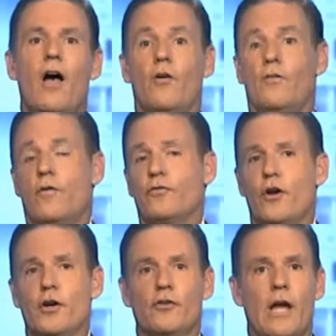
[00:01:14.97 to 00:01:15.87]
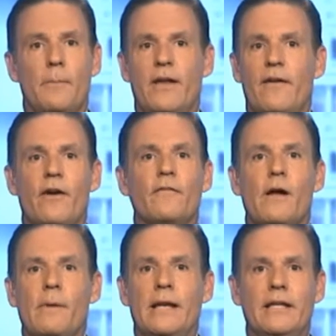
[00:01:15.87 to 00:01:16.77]
For starters, I mean, if I'm
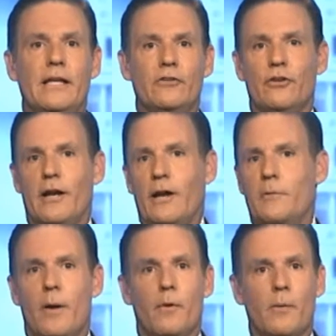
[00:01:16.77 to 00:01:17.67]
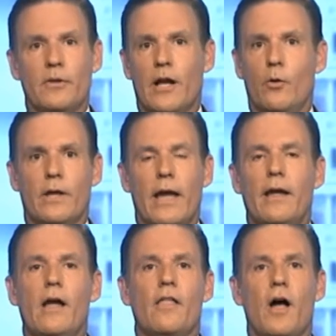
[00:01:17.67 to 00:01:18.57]
in the kitchen and I remember, I'm like, okay,
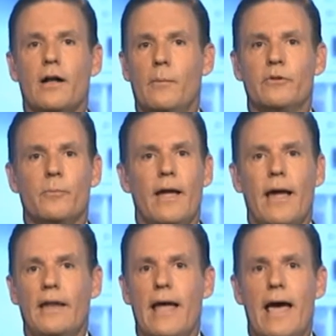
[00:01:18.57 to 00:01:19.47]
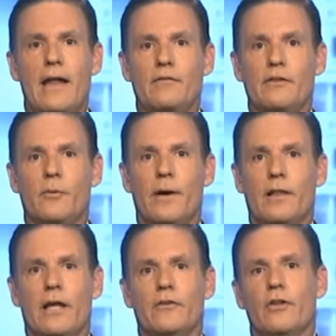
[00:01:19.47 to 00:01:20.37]
thought comes to my head, add it to my
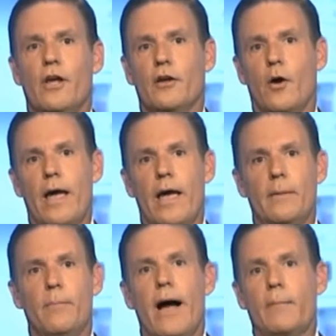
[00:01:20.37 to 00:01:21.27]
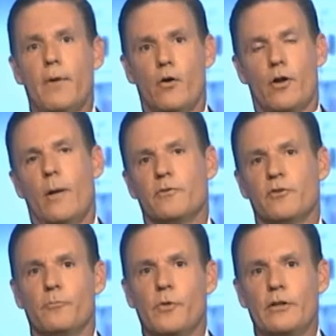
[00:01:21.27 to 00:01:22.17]
list, go ahead, buy milk, comes
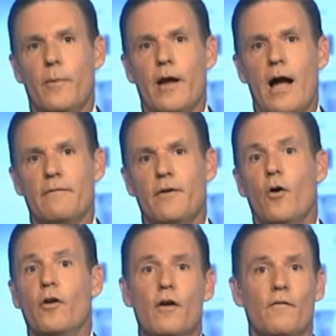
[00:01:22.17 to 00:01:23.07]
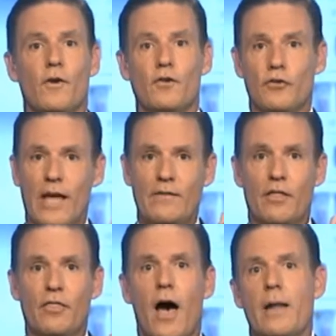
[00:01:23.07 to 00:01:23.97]
straight to my iPhone, versus having
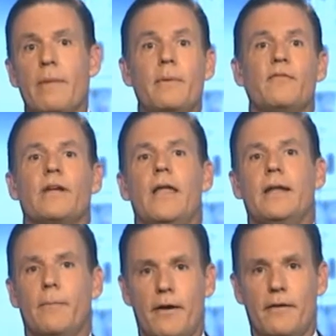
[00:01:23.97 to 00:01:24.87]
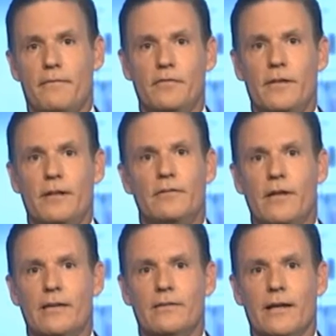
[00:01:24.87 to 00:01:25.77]
the thought, maybe forgetting about it 15
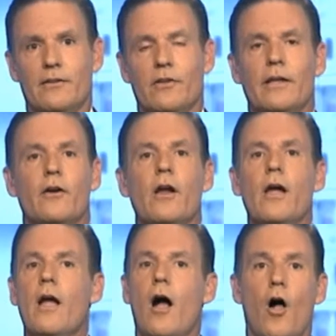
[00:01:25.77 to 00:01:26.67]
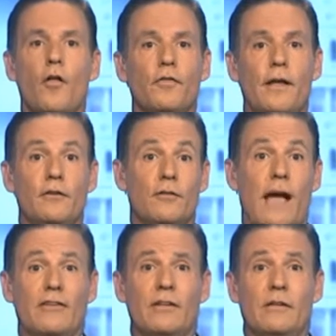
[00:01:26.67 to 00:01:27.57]
seconds later. Other things is
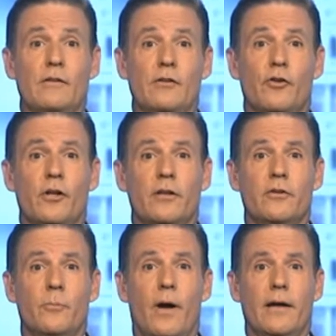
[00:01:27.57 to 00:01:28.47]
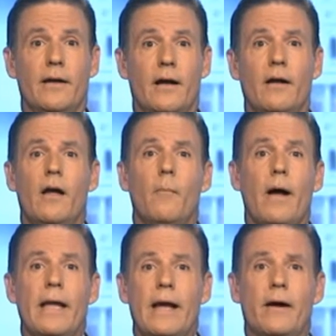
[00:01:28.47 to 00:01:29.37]
actually turning on to my
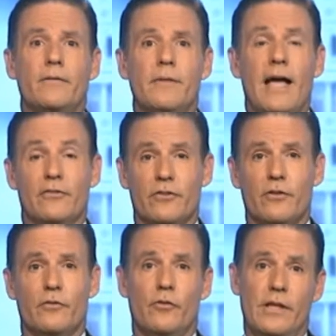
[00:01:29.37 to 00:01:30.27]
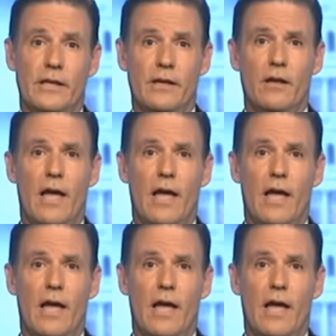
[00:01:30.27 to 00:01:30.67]
Nest, to